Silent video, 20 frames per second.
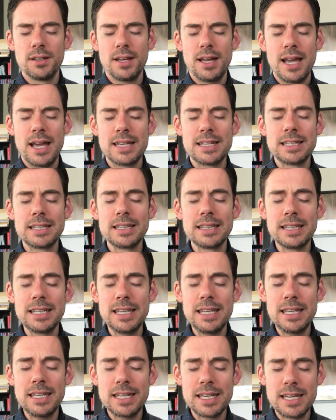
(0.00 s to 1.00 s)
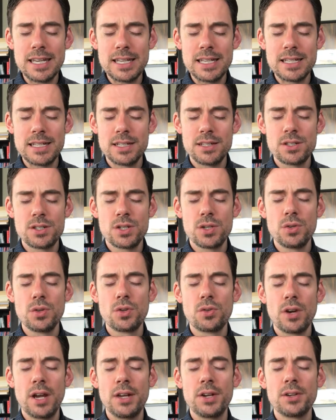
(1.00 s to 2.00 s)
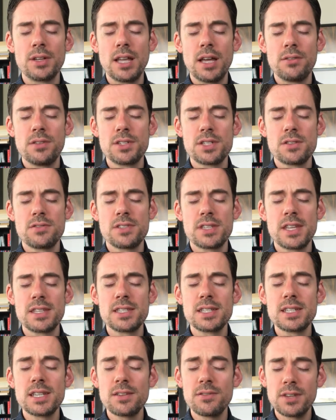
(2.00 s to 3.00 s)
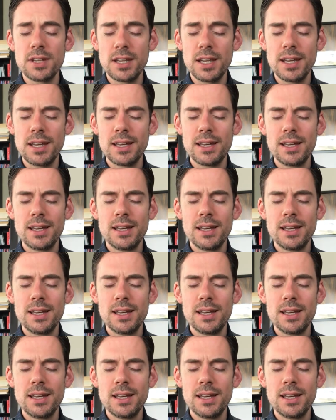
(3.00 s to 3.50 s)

and lean in to greater levels of sensitivity